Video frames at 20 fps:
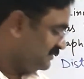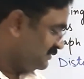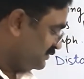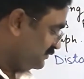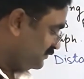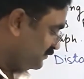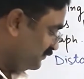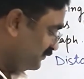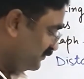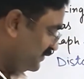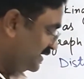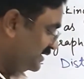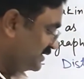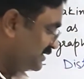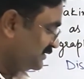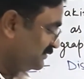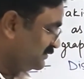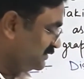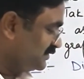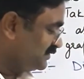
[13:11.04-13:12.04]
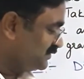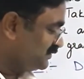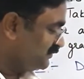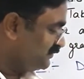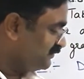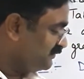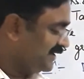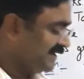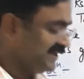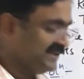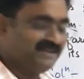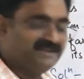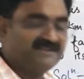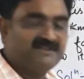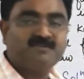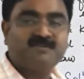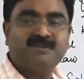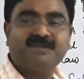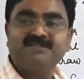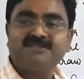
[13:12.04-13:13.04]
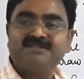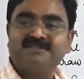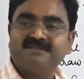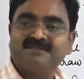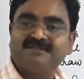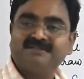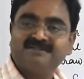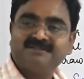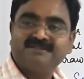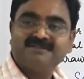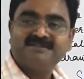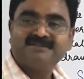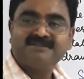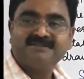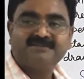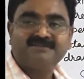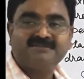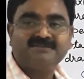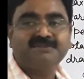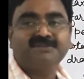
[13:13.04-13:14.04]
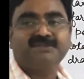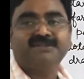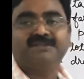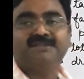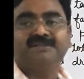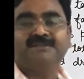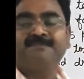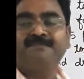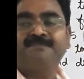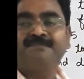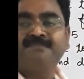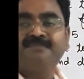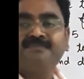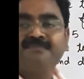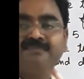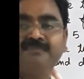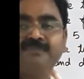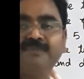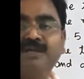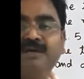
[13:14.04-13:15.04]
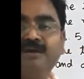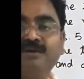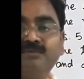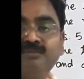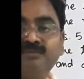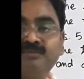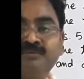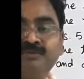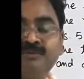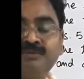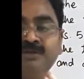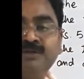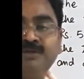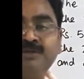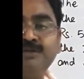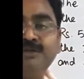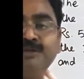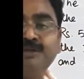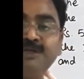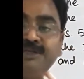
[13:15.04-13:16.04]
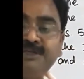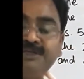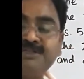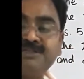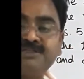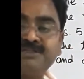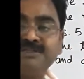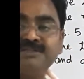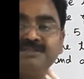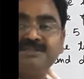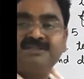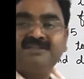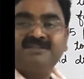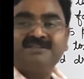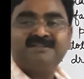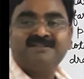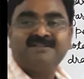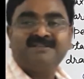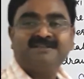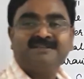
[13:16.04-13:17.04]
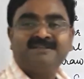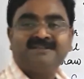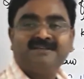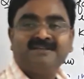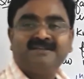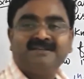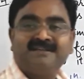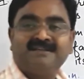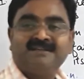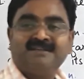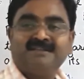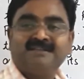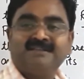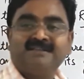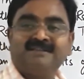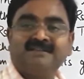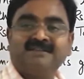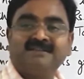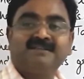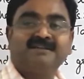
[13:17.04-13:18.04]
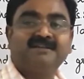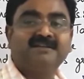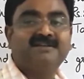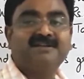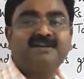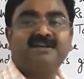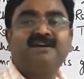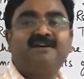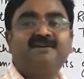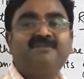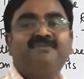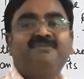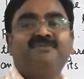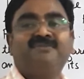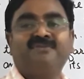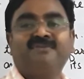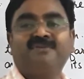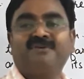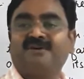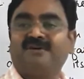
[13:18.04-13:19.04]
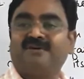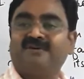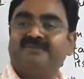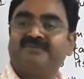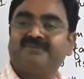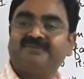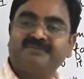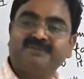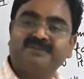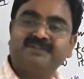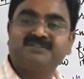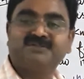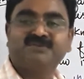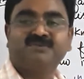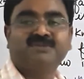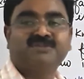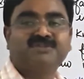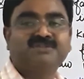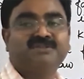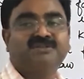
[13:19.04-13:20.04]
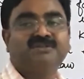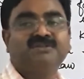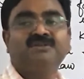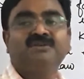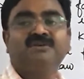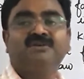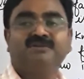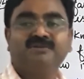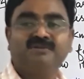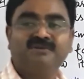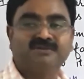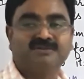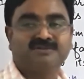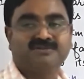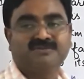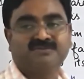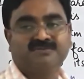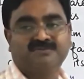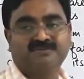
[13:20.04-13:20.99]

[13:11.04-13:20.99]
Y is equals to 5x plus 3. Now let us see the graph of this question also.